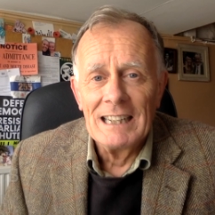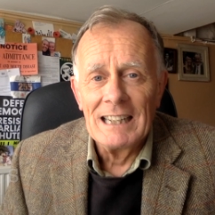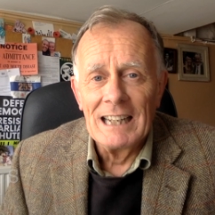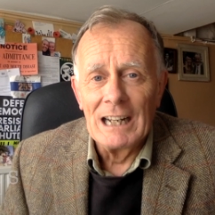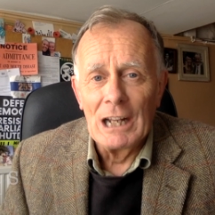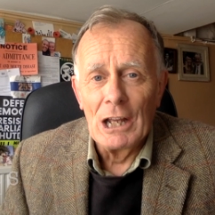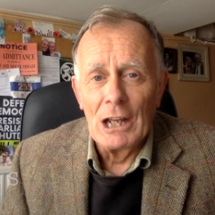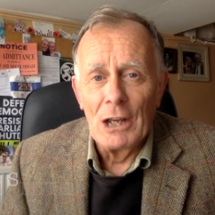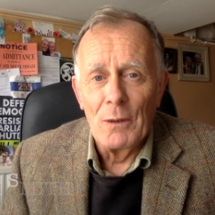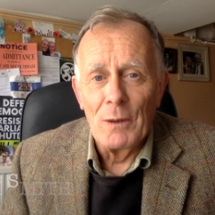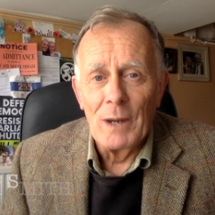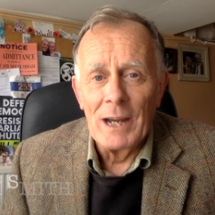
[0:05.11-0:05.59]

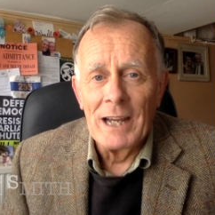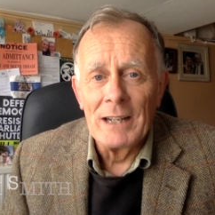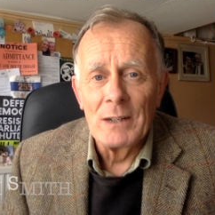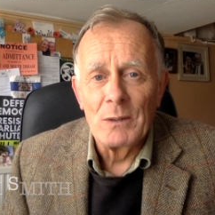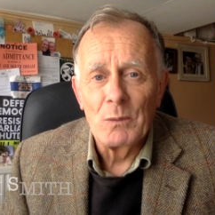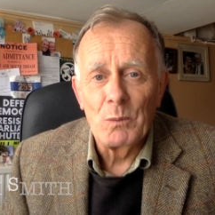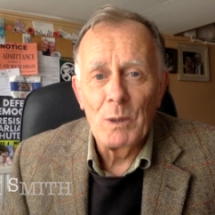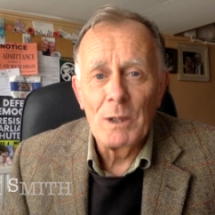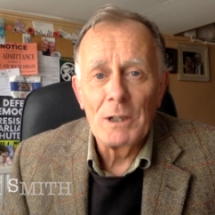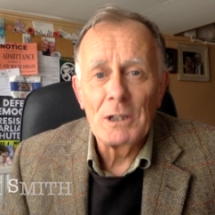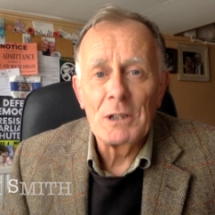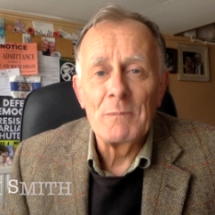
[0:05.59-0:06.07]
Hello and
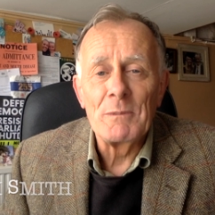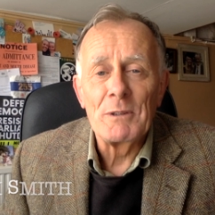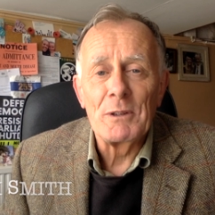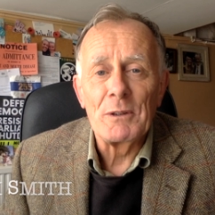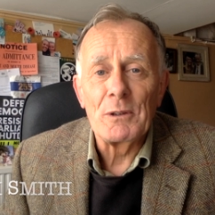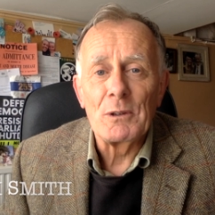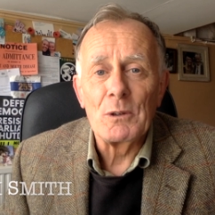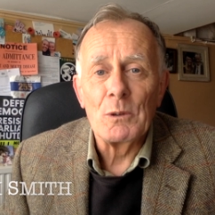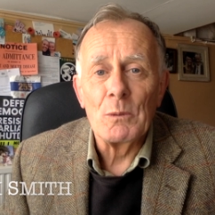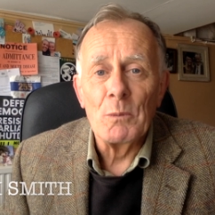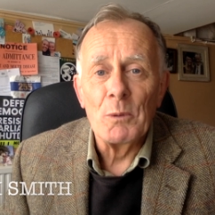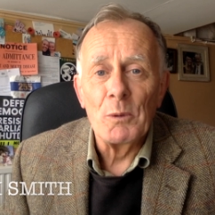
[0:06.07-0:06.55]
welcome to the
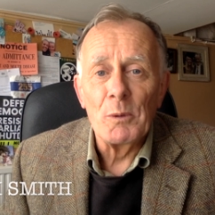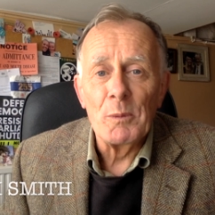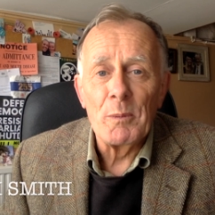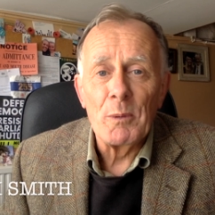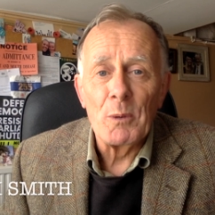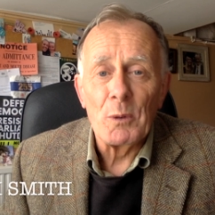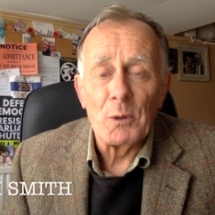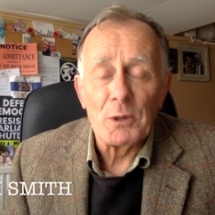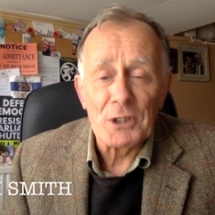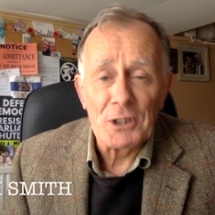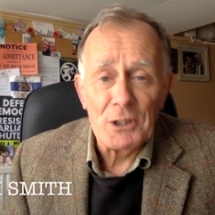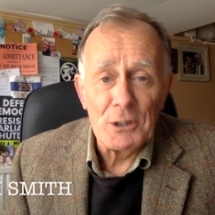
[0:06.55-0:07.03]
Cornwall
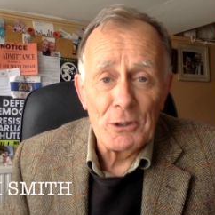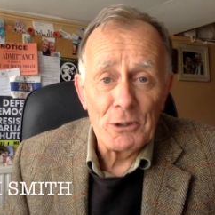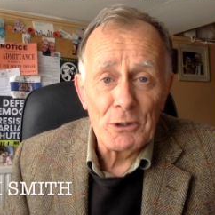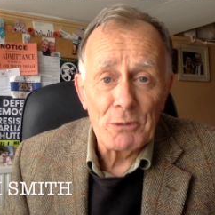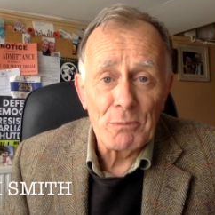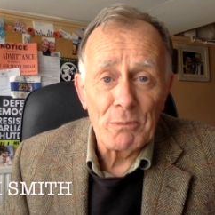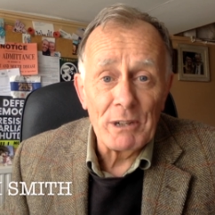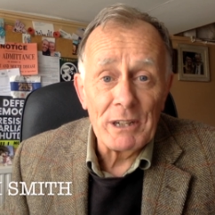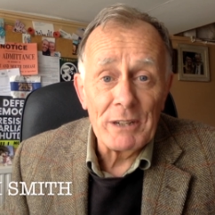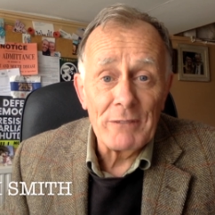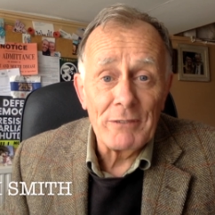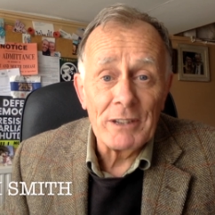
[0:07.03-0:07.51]
Reports news
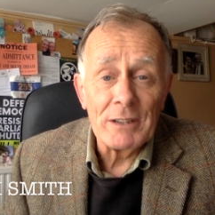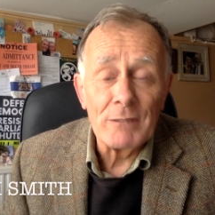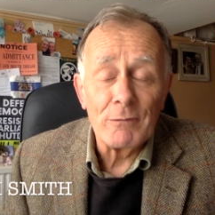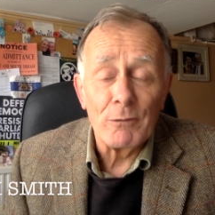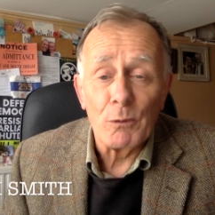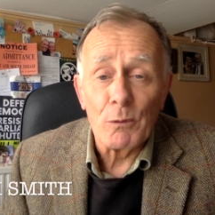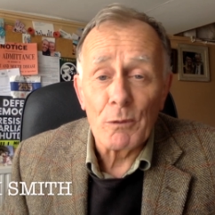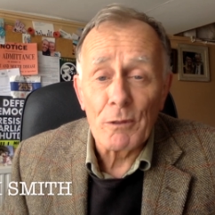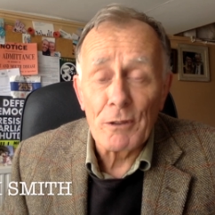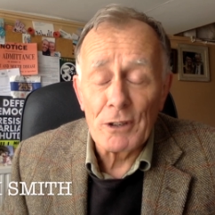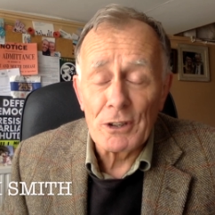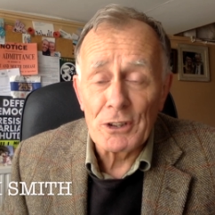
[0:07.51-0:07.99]
briefing for
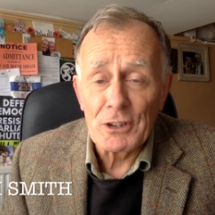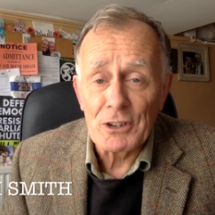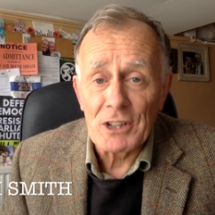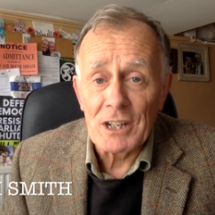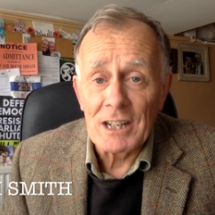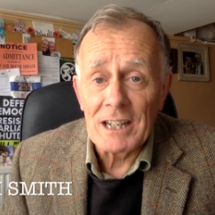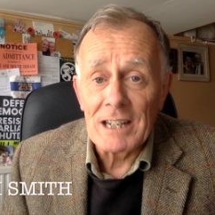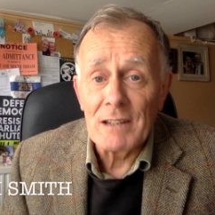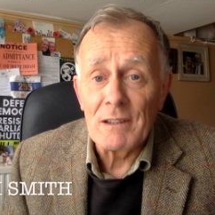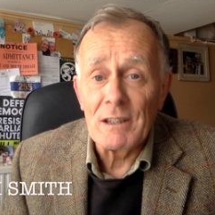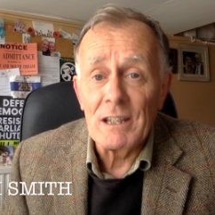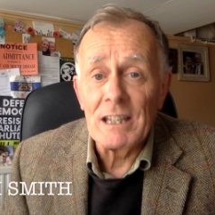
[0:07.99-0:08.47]
Thursday
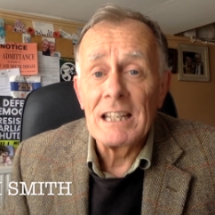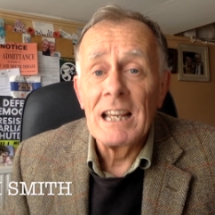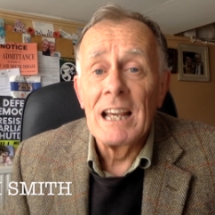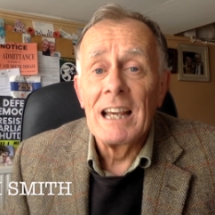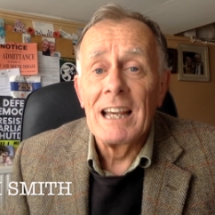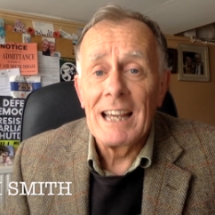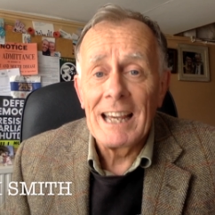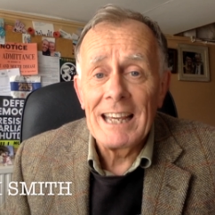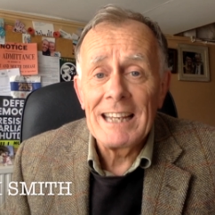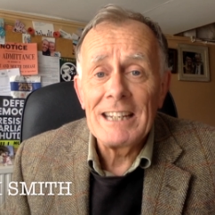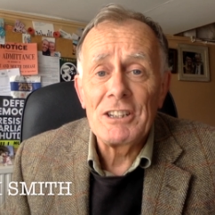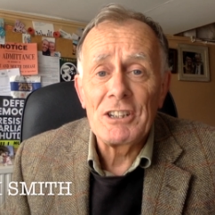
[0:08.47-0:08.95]
the
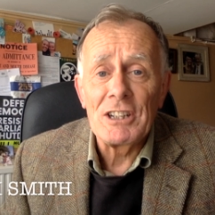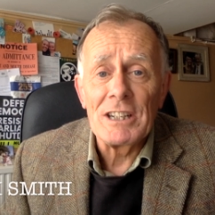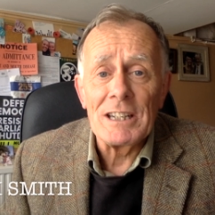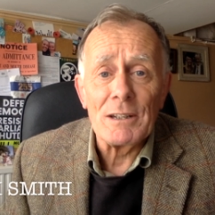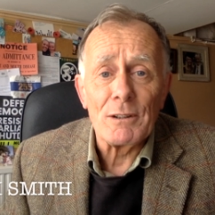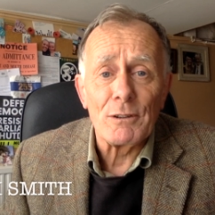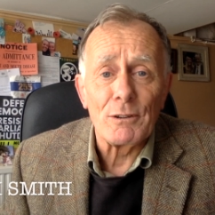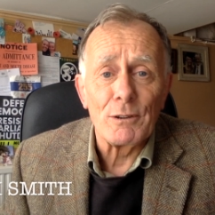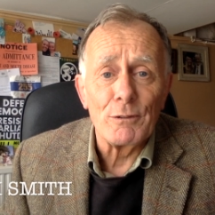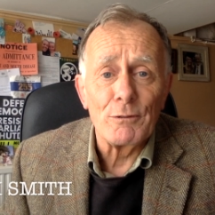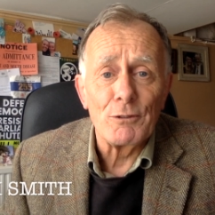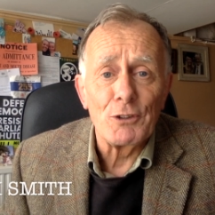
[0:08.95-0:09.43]
18th
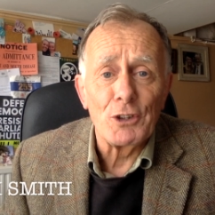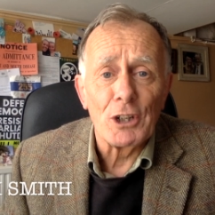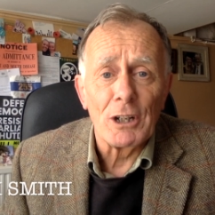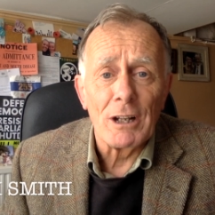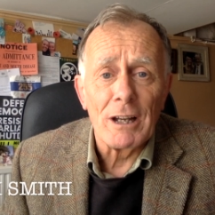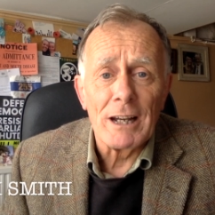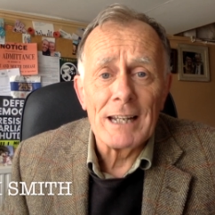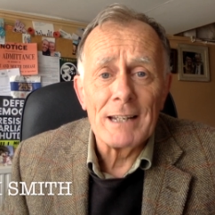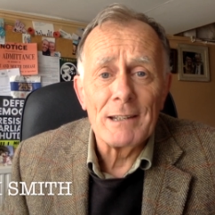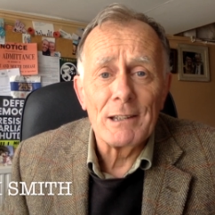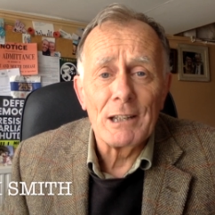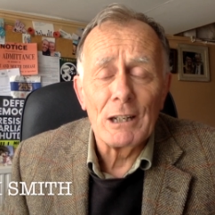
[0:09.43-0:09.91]
of
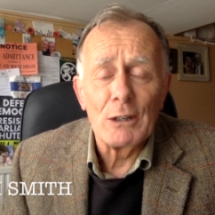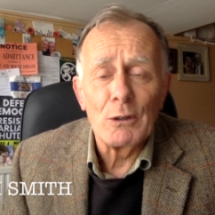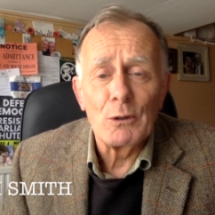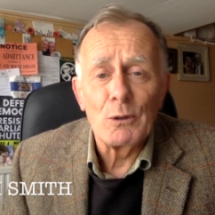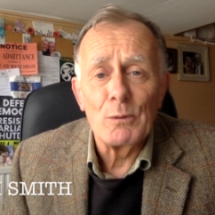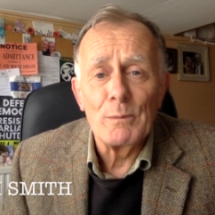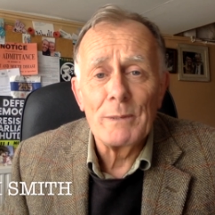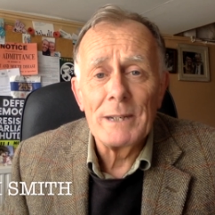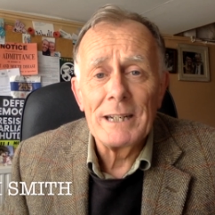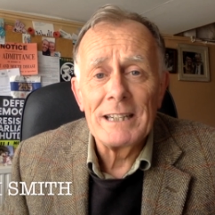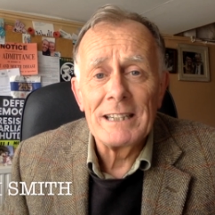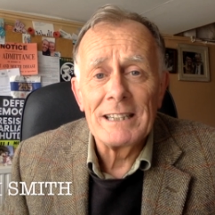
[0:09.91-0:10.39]
July. The local
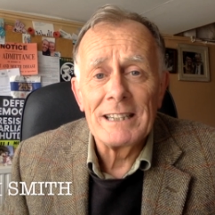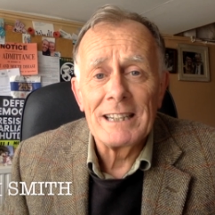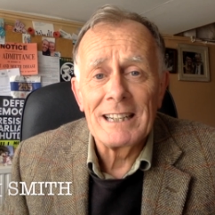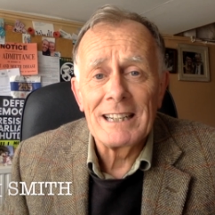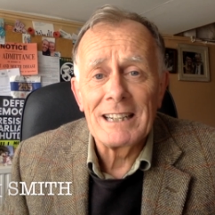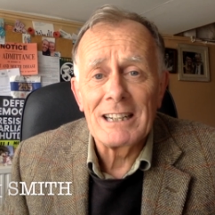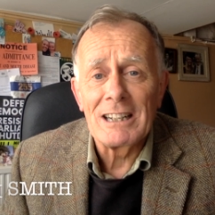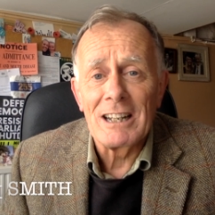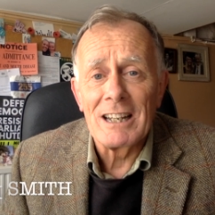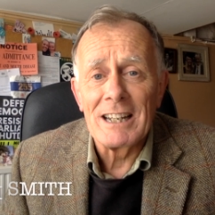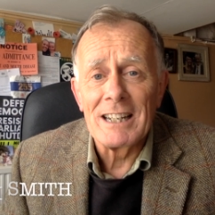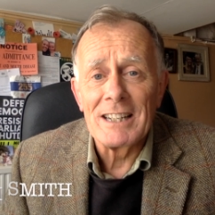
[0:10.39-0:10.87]
media
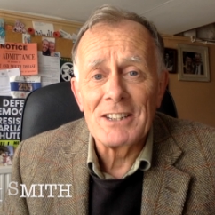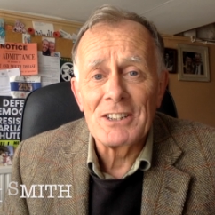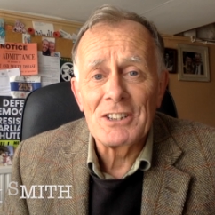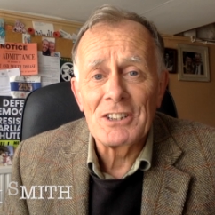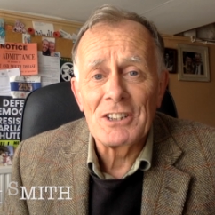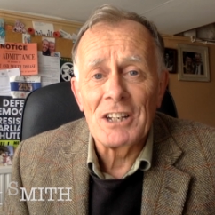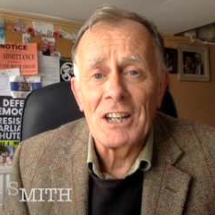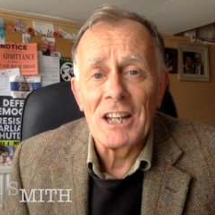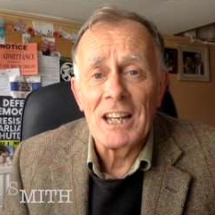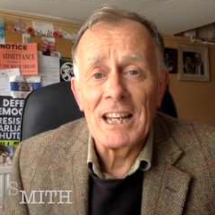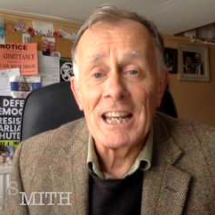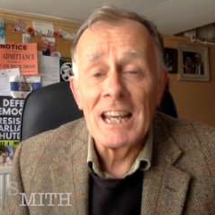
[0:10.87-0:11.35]
headlines
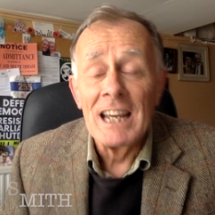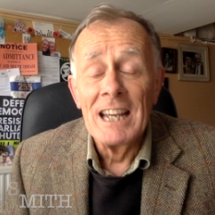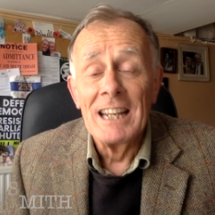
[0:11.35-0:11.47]
today.